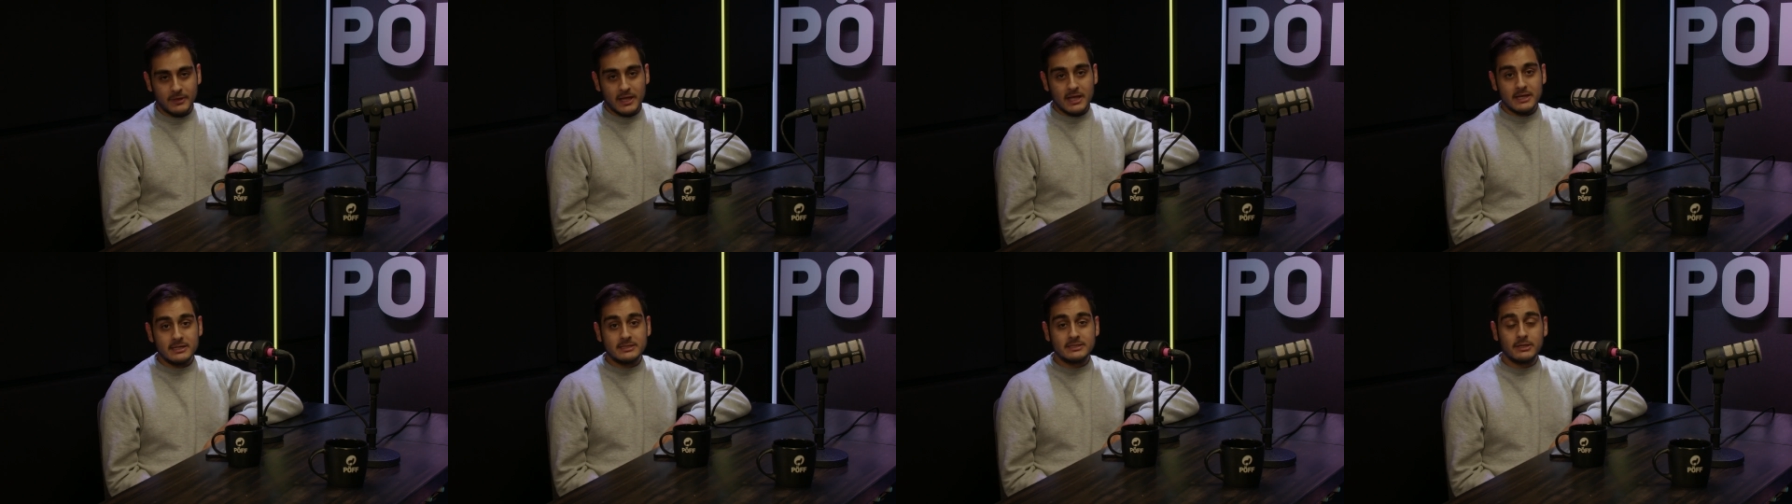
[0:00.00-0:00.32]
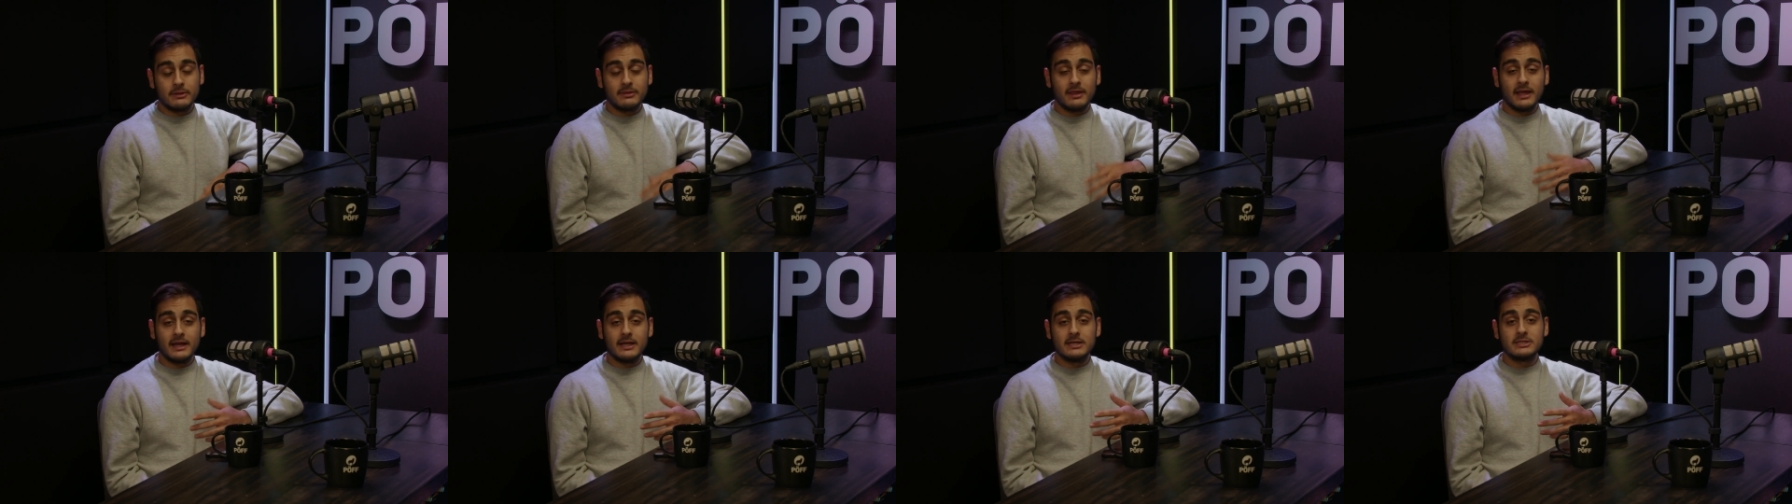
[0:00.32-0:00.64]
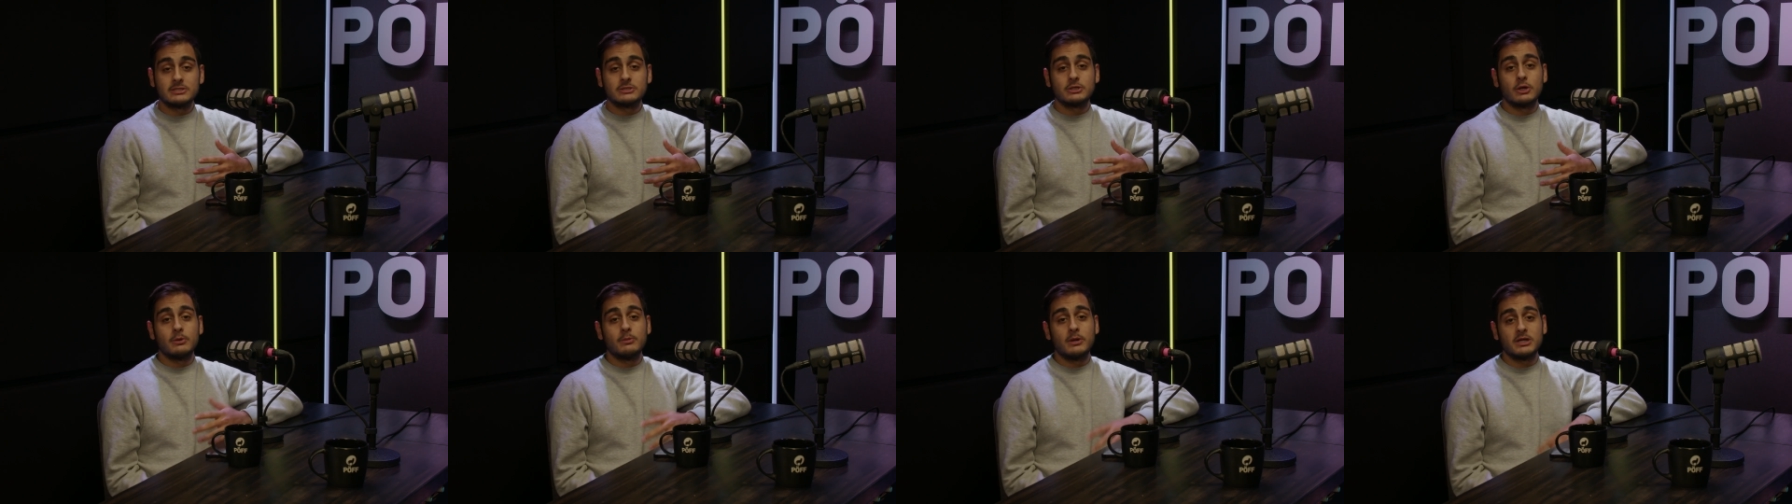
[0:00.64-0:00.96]
So thank you
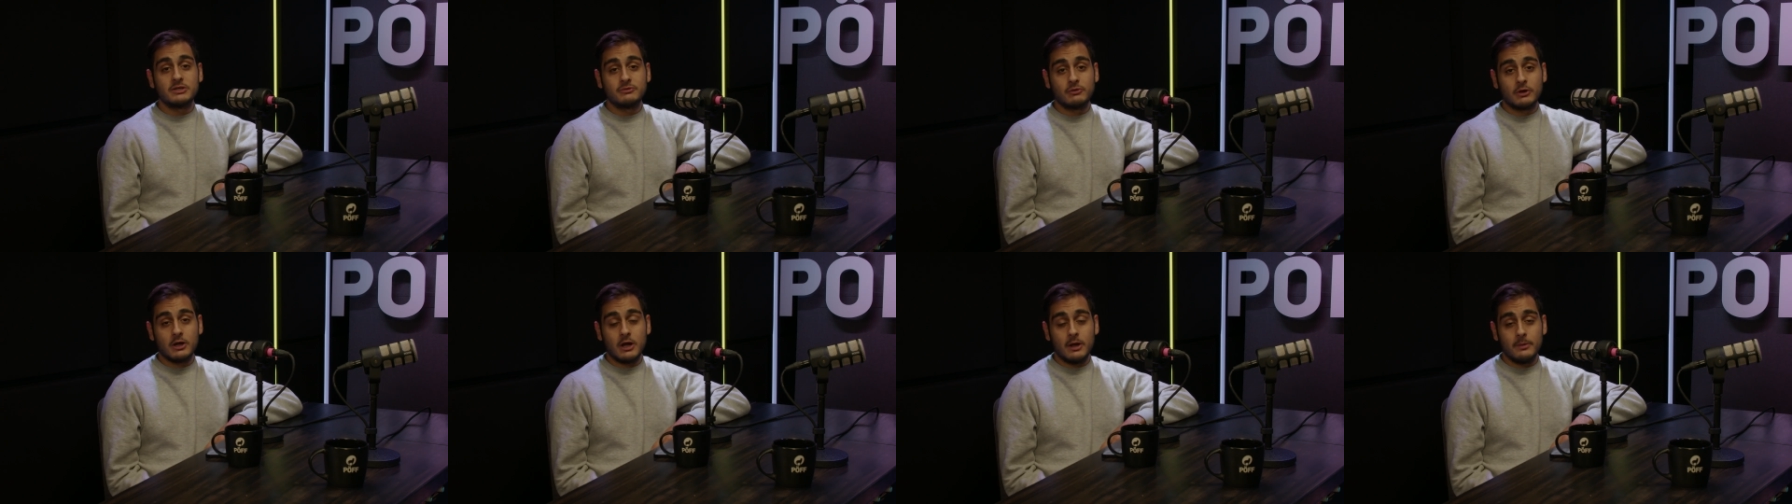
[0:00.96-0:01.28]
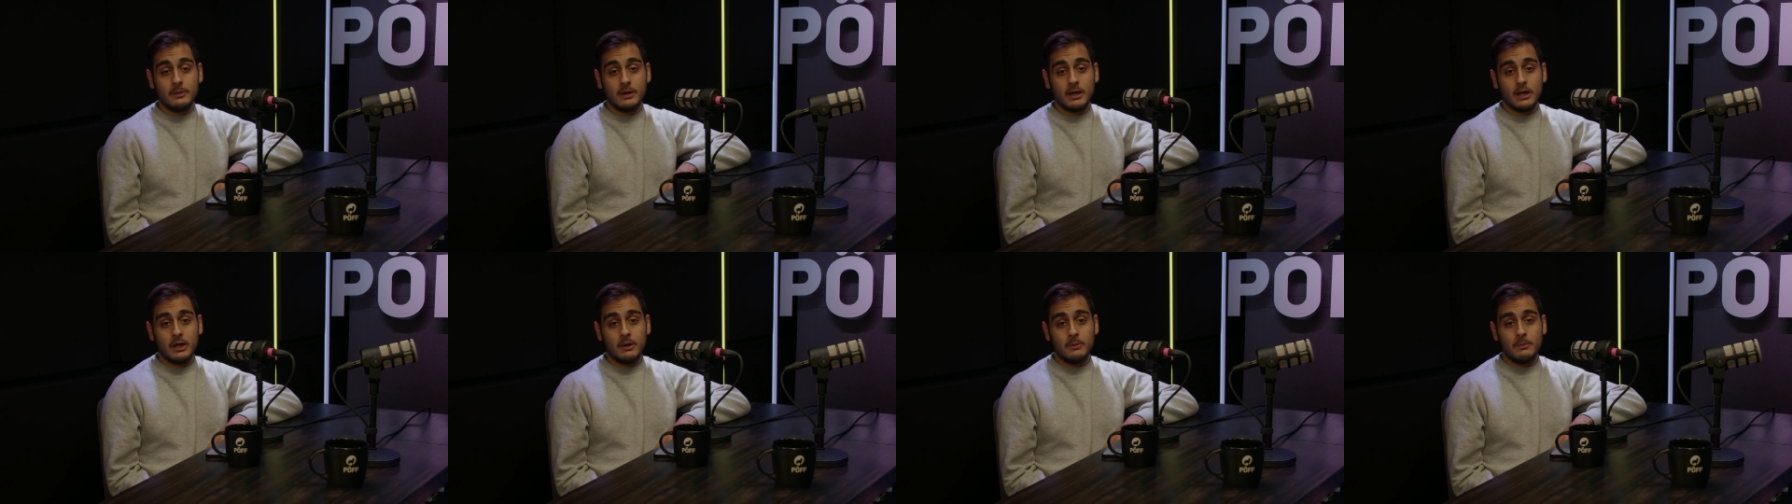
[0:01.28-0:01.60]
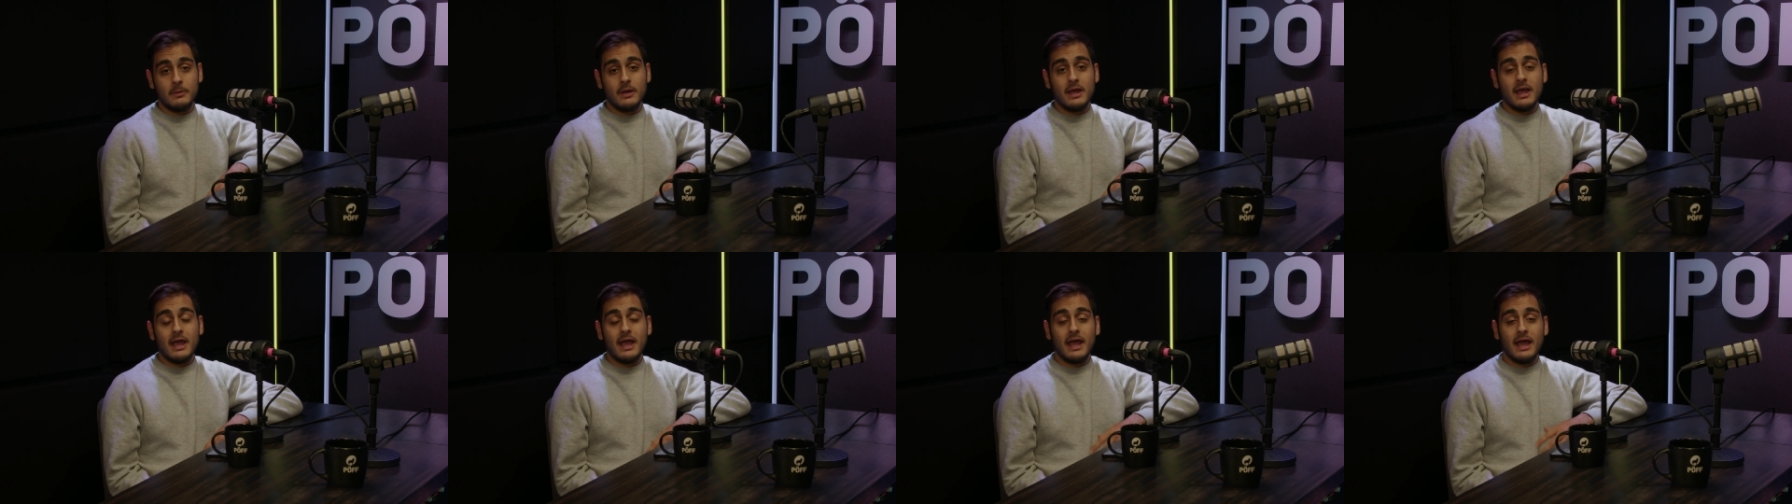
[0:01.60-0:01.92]
so much for coming up.
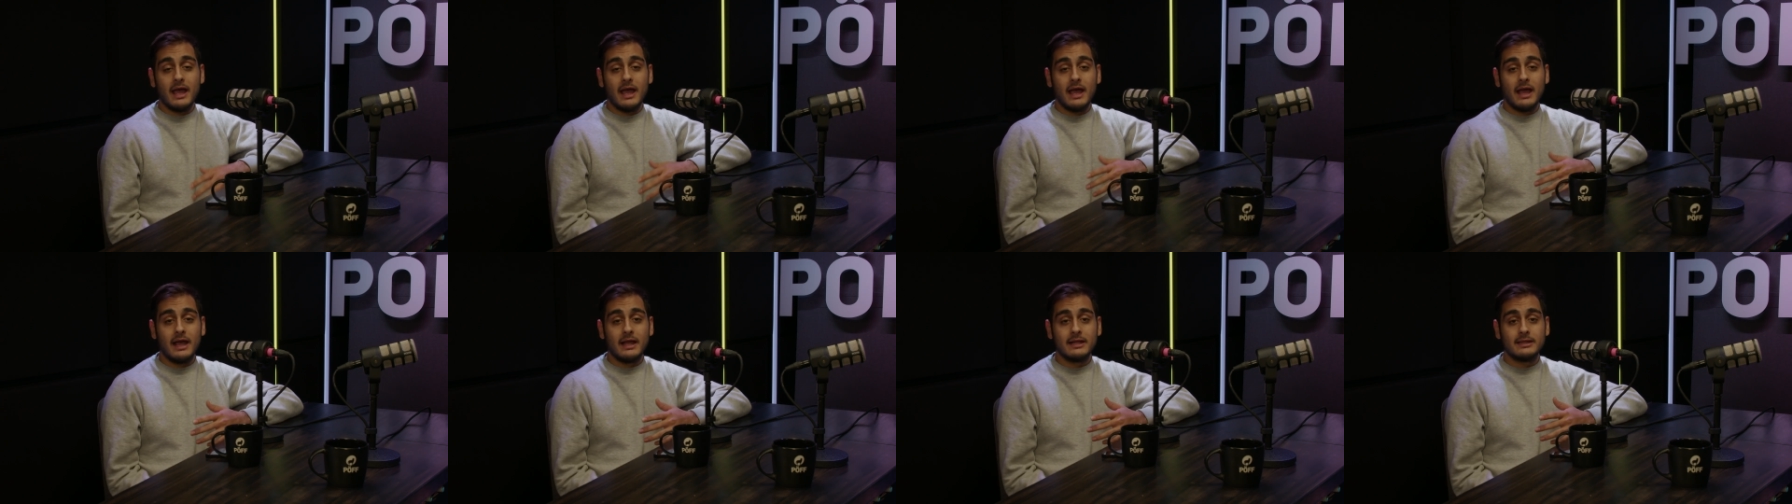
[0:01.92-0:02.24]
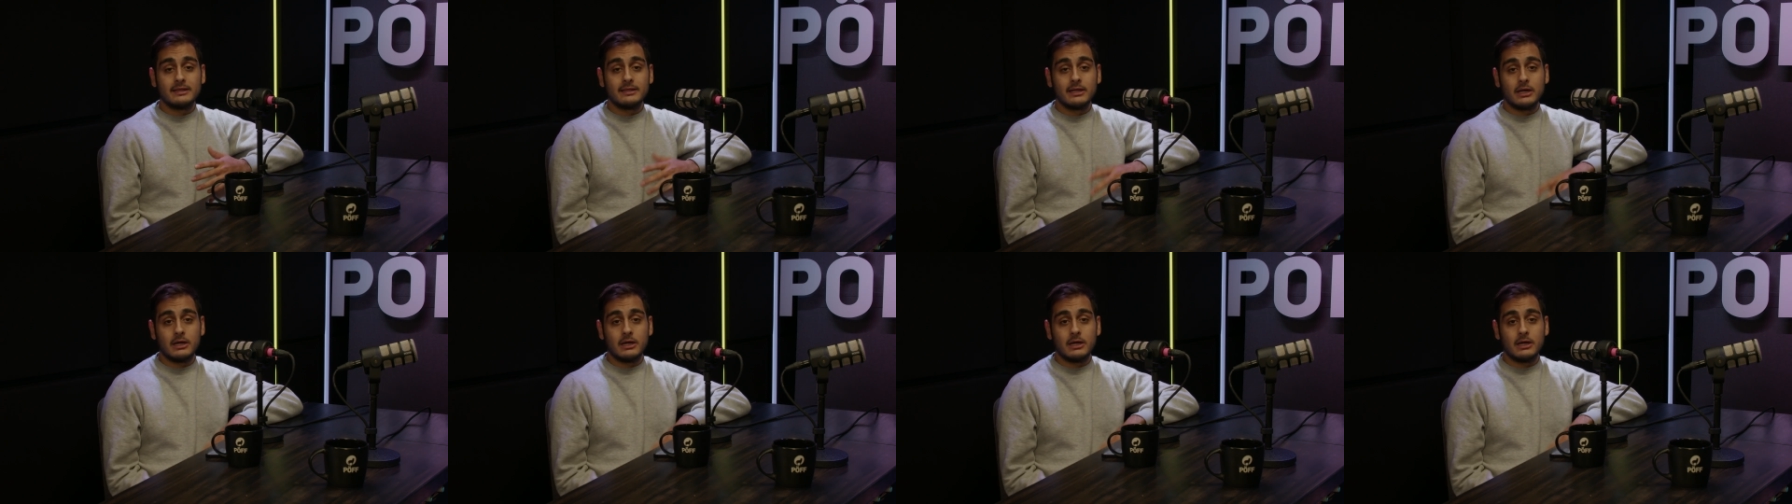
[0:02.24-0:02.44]
And